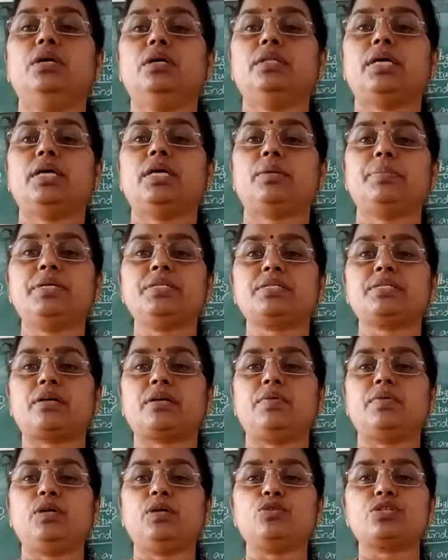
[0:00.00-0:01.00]
That means
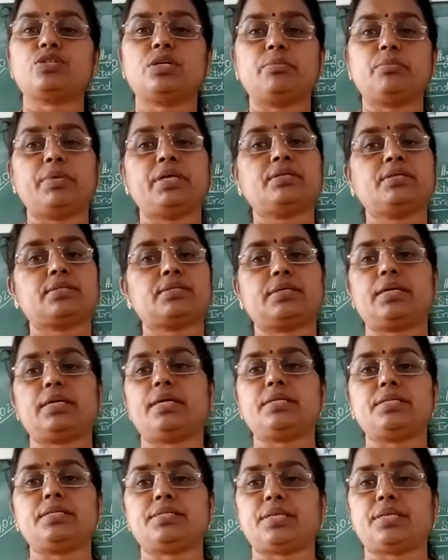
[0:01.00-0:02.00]
revolution means
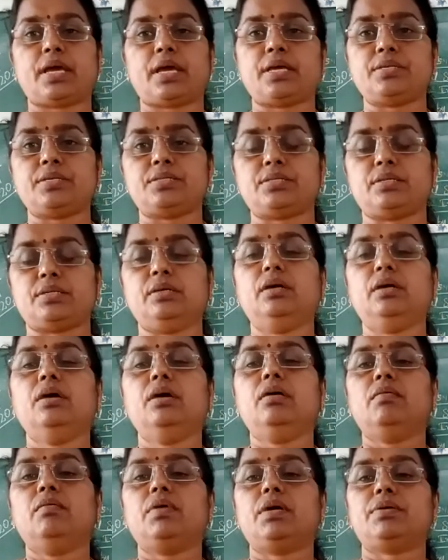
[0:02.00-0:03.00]
sudden change.
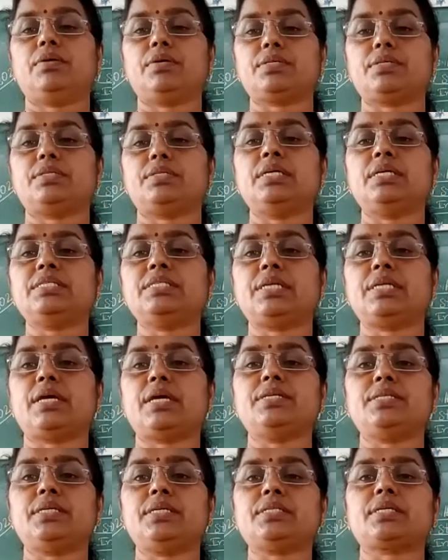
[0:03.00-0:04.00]
What was the
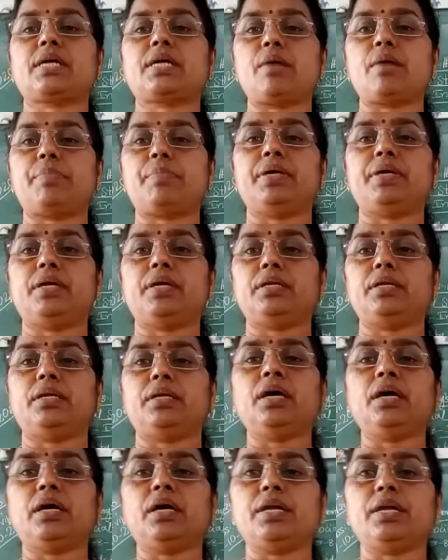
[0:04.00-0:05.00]
changes happened in
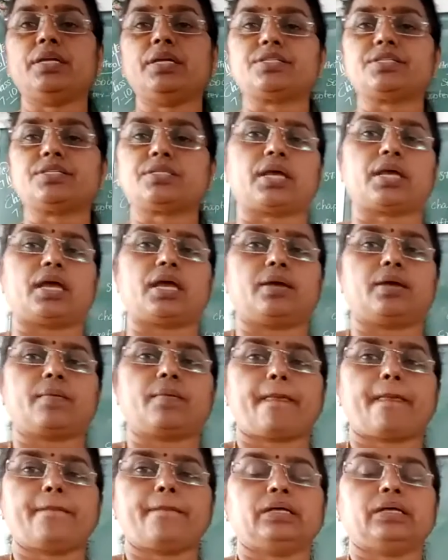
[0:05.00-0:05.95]
the industry?